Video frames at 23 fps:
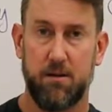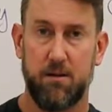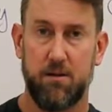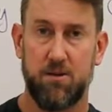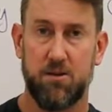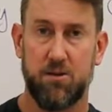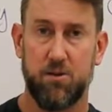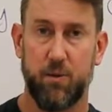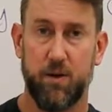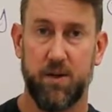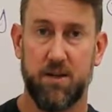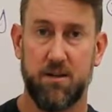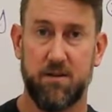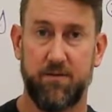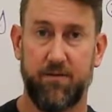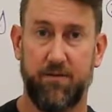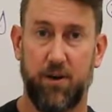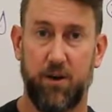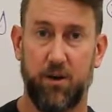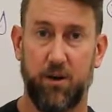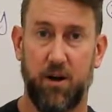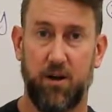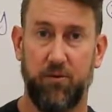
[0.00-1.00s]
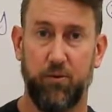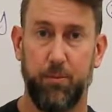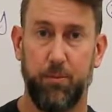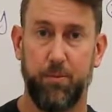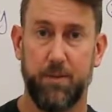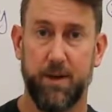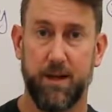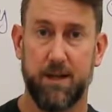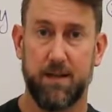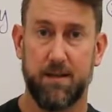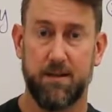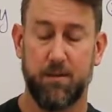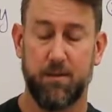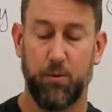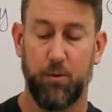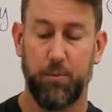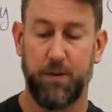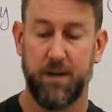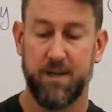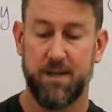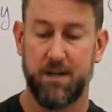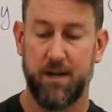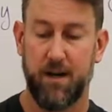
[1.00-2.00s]
so it doesn't fall off when someone
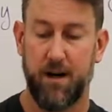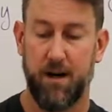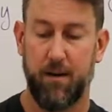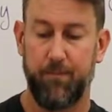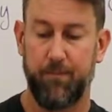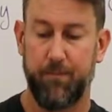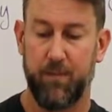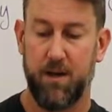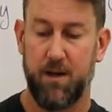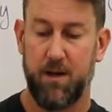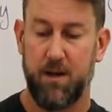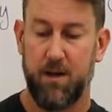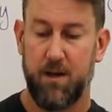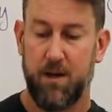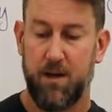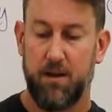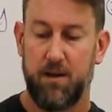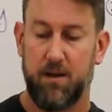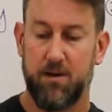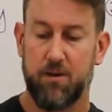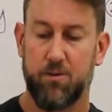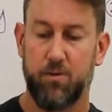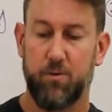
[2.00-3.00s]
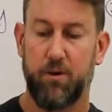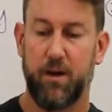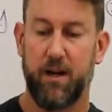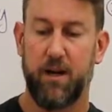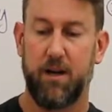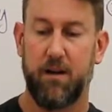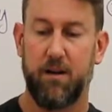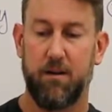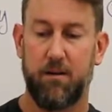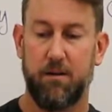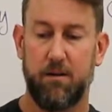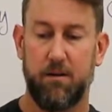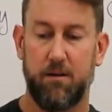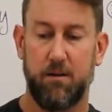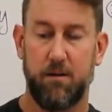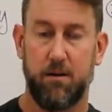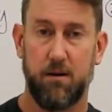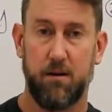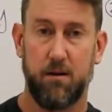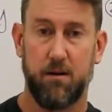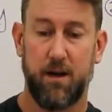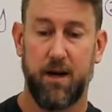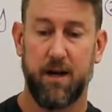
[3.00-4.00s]
picks it up. This one right here
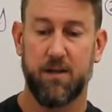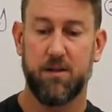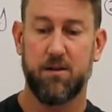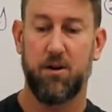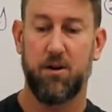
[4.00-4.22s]
locks